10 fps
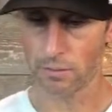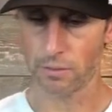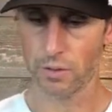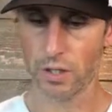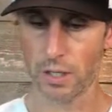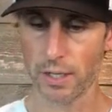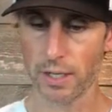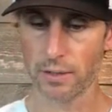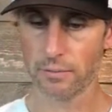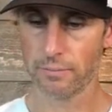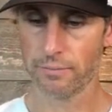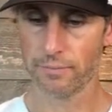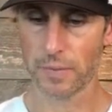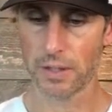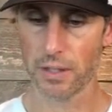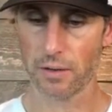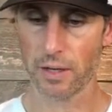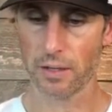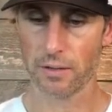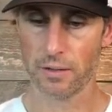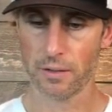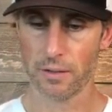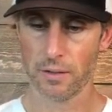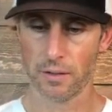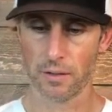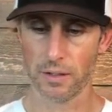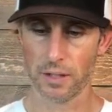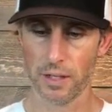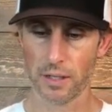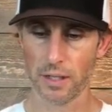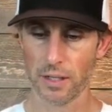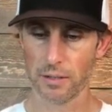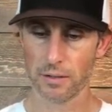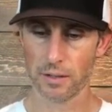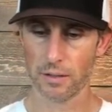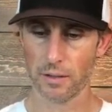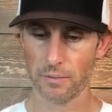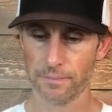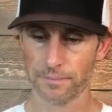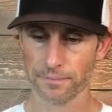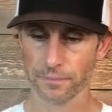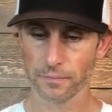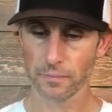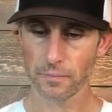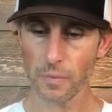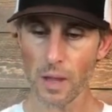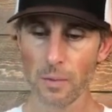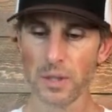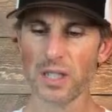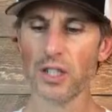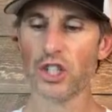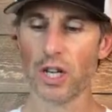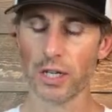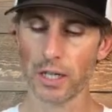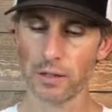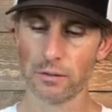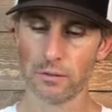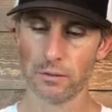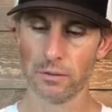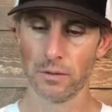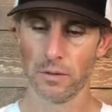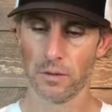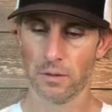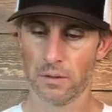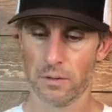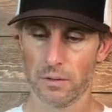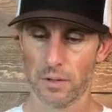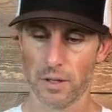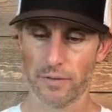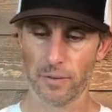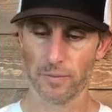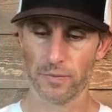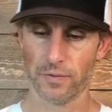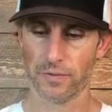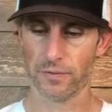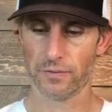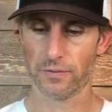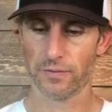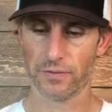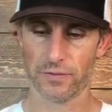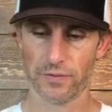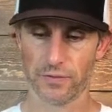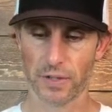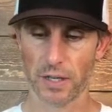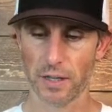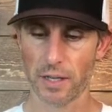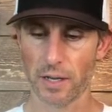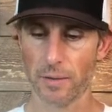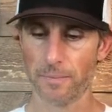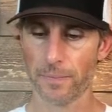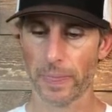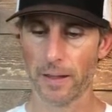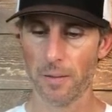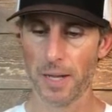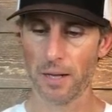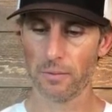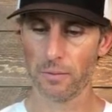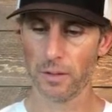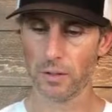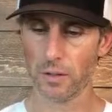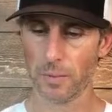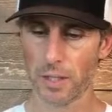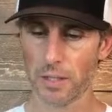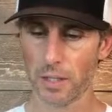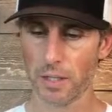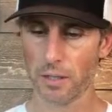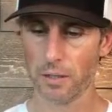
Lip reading: Am I saying that right? Or Xiangen? I don't know. I'm gonna say Xiangen. Sorry if I'm fucking that up. Hi man, went to a bartender.